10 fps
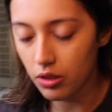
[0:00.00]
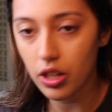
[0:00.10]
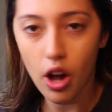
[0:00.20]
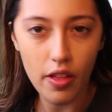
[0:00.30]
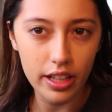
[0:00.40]

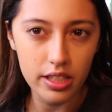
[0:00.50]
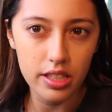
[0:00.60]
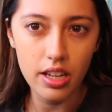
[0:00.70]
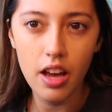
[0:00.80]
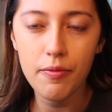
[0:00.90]
doing all that
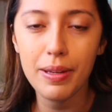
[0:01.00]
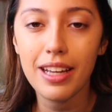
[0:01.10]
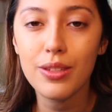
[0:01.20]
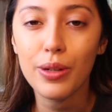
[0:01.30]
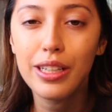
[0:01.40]
stuff,
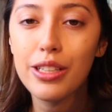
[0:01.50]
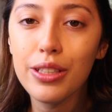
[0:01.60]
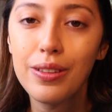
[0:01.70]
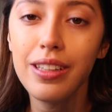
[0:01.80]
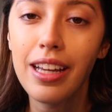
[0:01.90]
because we're going to
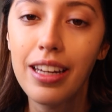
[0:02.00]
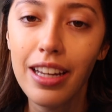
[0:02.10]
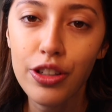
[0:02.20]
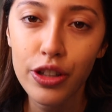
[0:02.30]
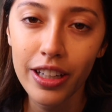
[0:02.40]
do like an
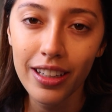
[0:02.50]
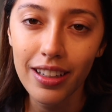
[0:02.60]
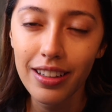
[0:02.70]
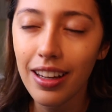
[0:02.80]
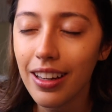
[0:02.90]

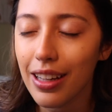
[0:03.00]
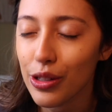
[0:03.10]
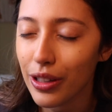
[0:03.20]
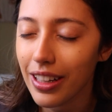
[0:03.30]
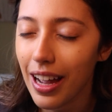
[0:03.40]
intricate, not an
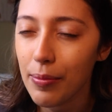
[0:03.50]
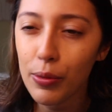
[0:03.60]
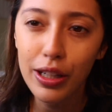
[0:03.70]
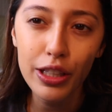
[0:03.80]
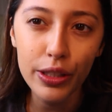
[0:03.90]
intricate eye,
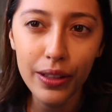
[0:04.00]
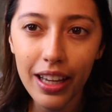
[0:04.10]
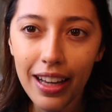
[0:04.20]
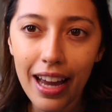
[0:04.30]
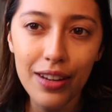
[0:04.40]
but we're going to do
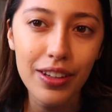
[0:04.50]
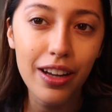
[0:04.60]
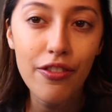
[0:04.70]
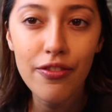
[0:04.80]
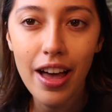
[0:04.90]
like kind of
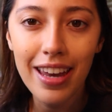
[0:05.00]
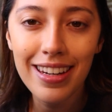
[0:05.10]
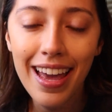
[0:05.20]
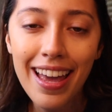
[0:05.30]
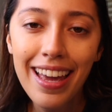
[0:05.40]
like a
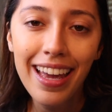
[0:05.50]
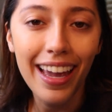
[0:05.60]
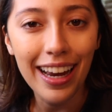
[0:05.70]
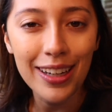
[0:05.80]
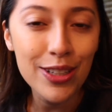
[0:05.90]
fun
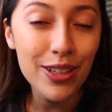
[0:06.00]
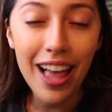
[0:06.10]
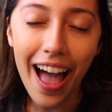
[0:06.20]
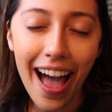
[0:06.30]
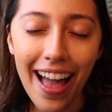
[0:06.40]

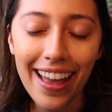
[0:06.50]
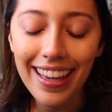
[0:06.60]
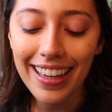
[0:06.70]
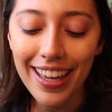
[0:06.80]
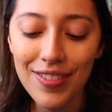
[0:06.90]
angel
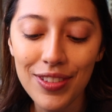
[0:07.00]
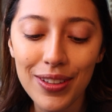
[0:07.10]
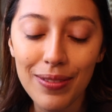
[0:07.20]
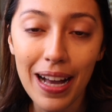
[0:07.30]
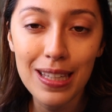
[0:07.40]
eye, if
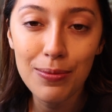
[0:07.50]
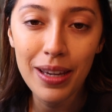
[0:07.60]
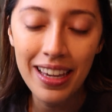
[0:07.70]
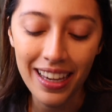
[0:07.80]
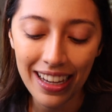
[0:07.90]
you ask
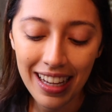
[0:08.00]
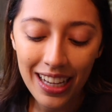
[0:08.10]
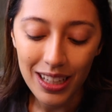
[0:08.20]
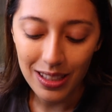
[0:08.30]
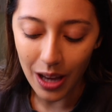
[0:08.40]
me.
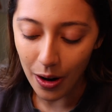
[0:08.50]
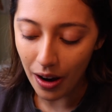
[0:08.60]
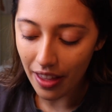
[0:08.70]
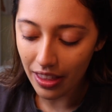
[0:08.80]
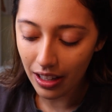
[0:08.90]
So
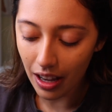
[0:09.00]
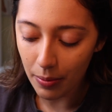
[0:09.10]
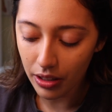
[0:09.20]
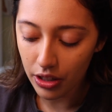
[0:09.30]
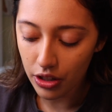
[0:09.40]
I think
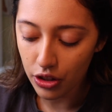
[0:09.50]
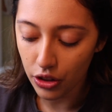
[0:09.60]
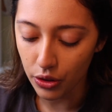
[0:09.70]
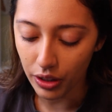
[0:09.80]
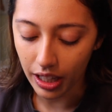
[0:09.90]
I'm going to just
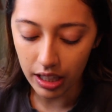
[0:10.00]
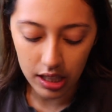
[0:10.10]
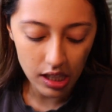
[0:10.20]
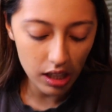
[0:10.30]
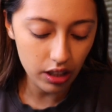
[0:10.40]
do like
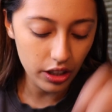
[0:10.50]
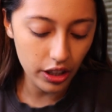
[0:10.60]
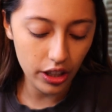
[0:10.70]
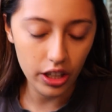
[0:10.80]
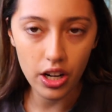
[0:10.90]

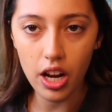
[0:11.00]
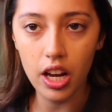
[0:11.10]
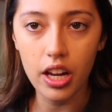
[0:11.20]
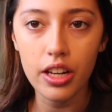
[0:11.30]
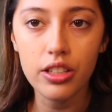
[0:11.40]
concealer
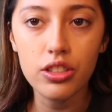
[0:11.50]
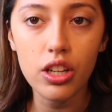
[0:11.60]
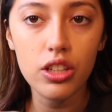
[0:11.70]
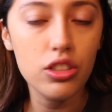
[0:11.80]
and